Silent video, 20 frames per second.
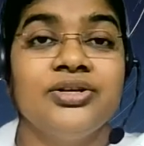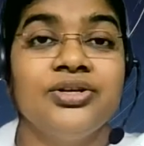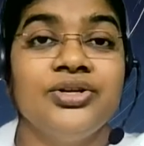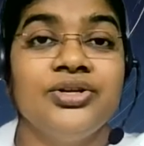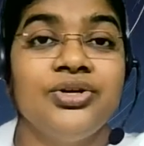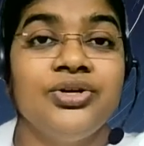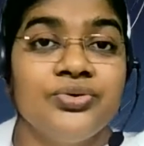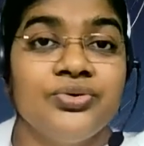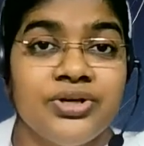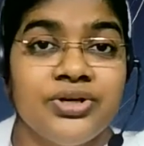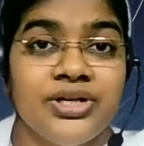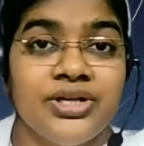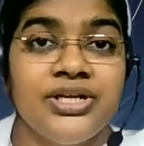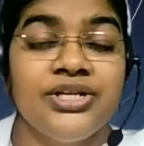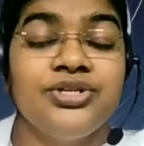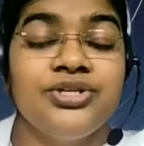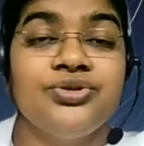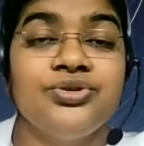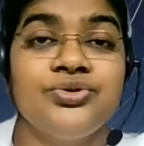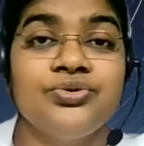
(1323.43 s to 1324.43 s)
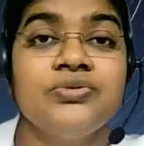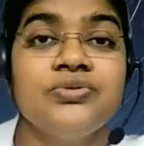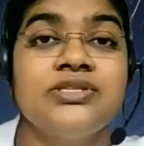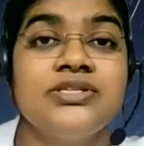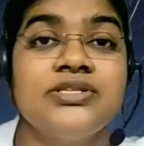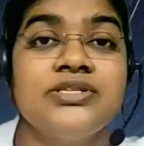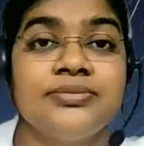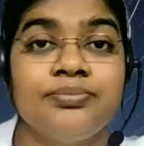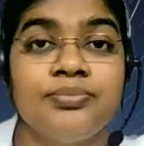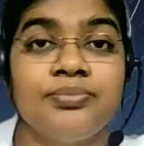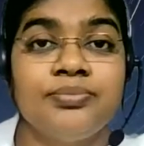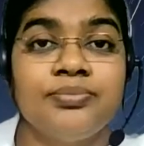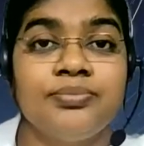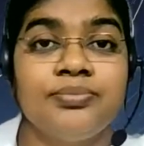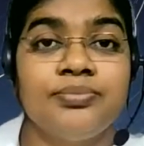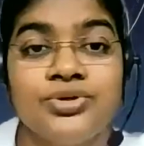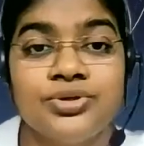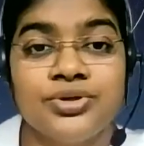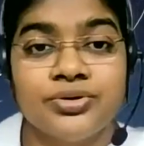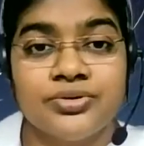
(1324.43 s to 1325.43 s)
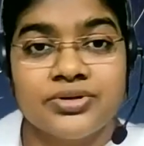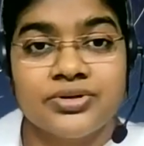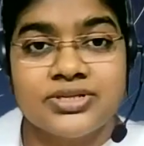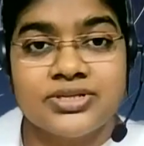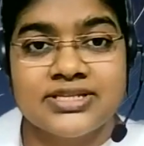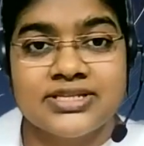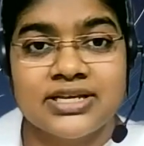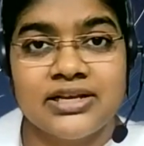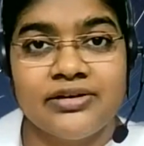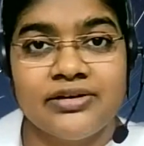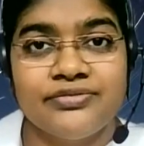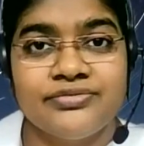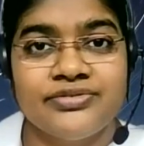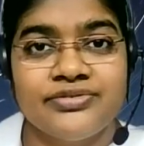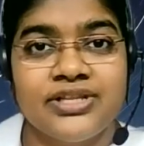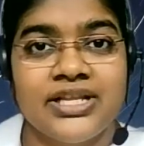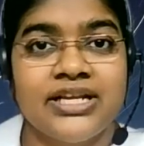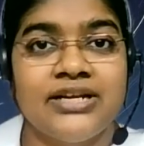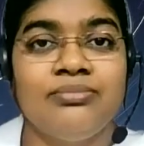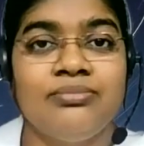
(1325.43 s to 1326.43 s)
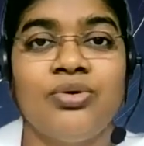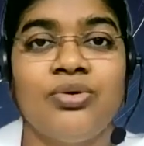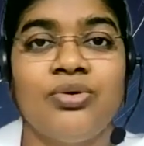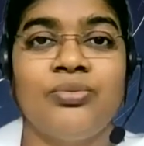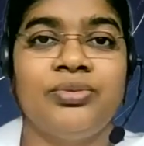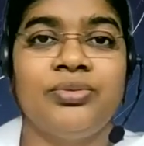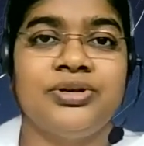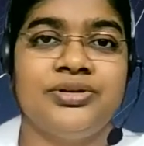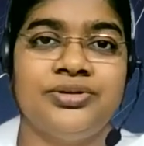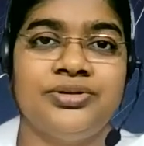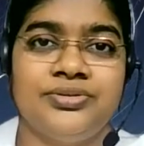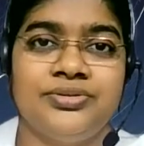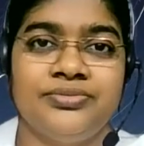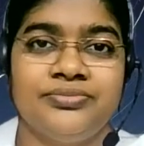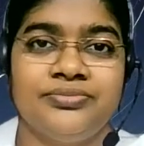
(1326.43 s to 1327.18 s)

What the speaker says: you need to support yourself that moment.